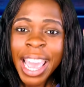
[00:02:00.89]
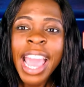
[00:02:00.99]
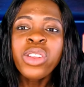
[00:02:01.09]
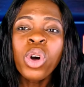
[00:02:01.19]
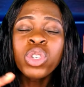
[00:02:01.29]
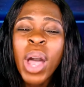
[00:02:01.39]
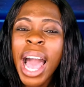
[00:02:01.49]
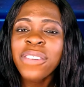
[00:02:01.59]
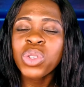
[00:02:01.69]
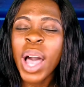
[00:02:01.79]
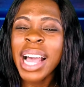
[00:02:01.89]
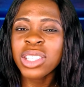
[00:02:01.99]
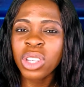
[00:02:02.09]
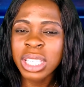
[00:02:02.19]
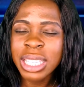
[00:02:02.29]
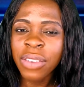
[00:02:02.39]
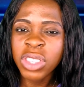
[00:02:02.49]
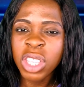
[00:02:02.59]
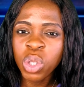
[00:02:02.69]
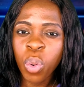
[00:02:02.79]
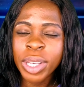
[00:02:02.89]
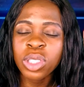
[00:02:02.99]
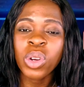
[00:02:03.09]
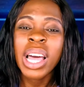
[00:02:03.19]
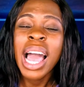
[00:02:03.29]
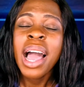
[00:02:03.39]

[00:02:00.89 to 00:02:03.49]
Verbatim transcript: And you also have to ask yourself question